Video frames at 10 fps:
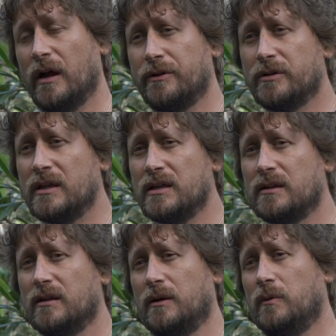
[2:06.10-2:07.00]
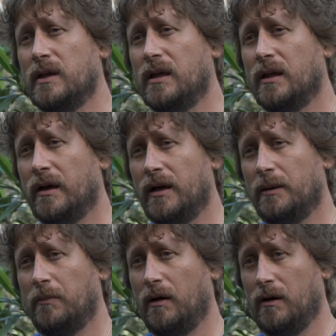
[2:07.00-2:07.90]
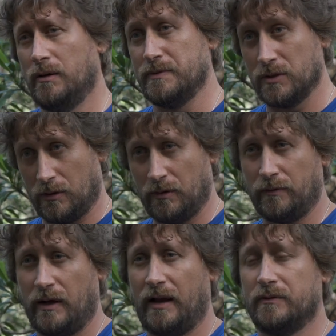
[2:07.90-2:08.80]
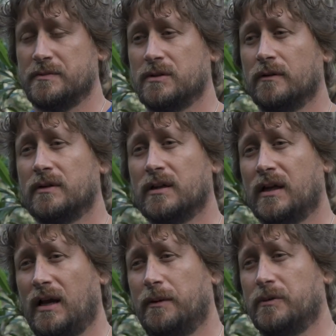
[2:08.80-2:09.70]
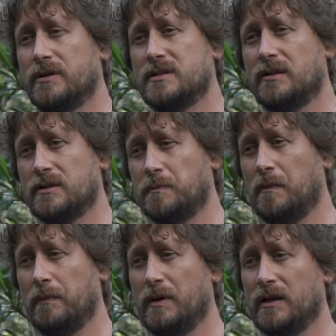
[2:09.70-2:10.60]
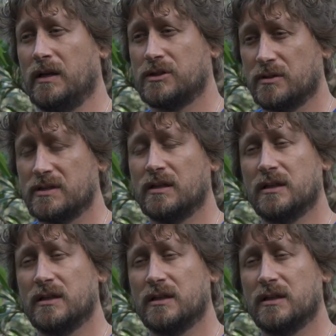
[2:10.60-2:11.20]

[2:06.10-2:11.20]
other thing that we observe or have observed in the cameras that's been interesting